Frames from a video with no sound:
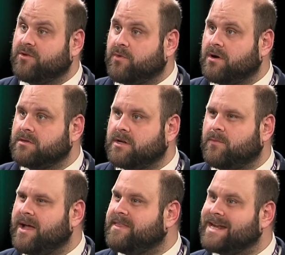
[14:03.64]
the world in
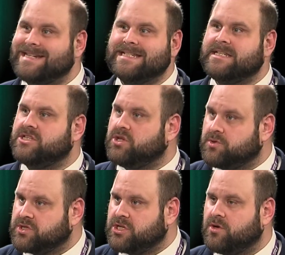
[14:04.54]
a way that I didn't
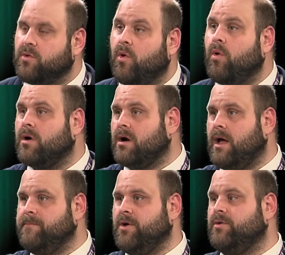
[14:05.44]
used to, or
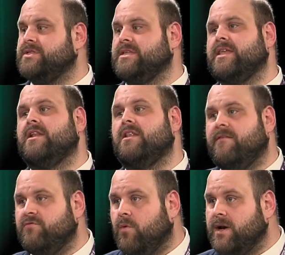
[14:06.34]
I'm noticing that a
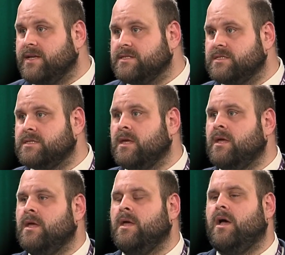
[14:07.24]
loved one is,
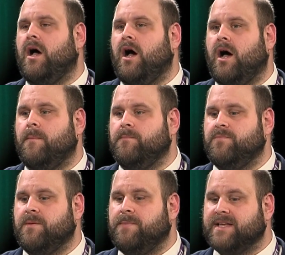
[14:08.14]

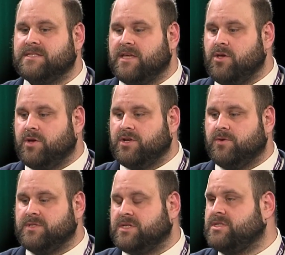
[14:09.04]
the best thing you can
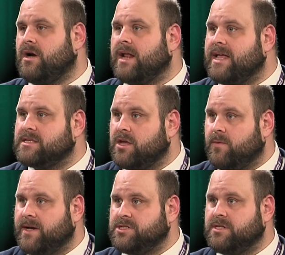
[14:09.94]
do is just start asking
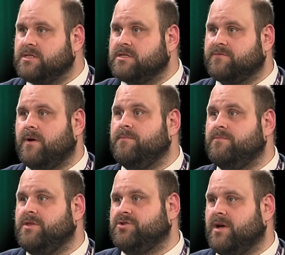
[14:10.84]
questions
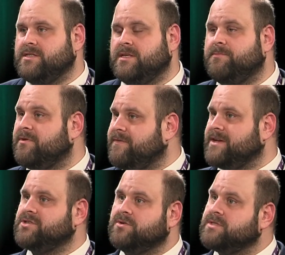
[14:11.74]
from the trusted
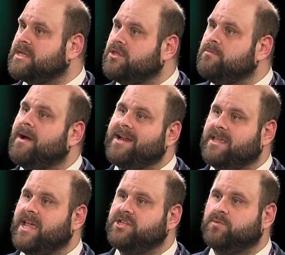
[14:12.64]
professionals that you might
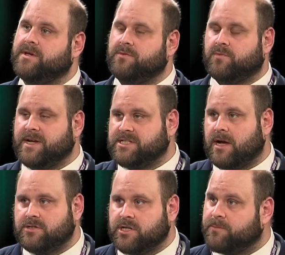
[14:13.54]
engage with. Reach
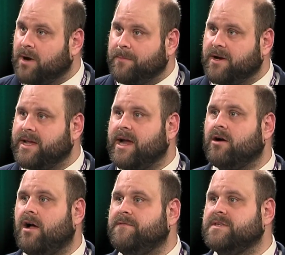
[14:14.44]
out to your primary
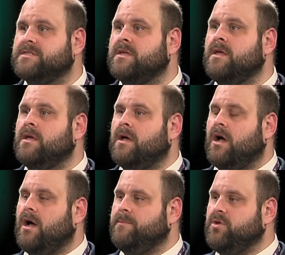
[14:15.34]
care office.
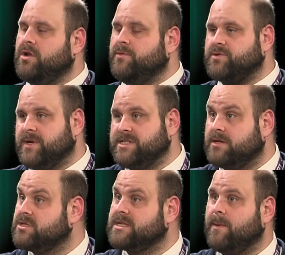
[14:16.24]
You can always reach
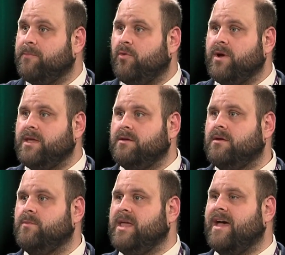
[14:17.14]
out to Summit Point.
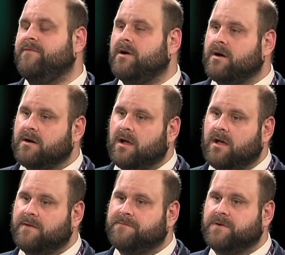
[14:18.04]
We have
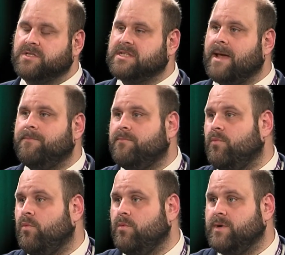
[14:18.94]
our First Step,
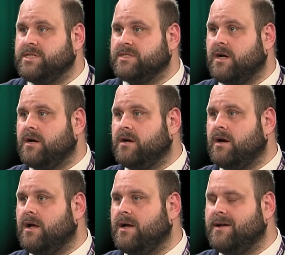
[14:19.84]
which is
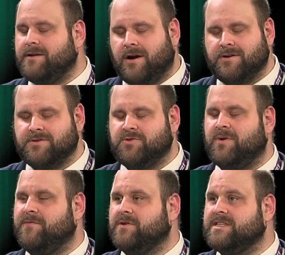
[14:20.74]
our
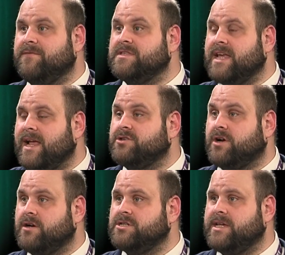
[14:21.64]
24/7
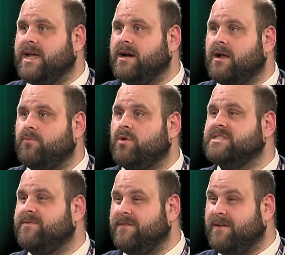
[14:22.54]
psychiatric urgent care on
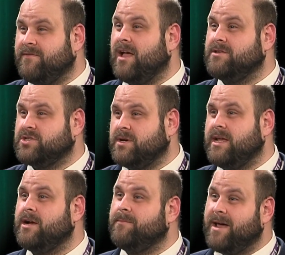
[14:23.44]
175 College
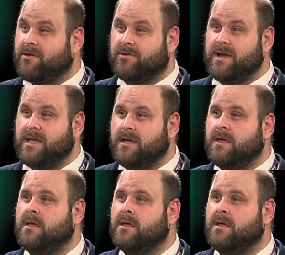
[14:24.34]
Street here in Battle Creek.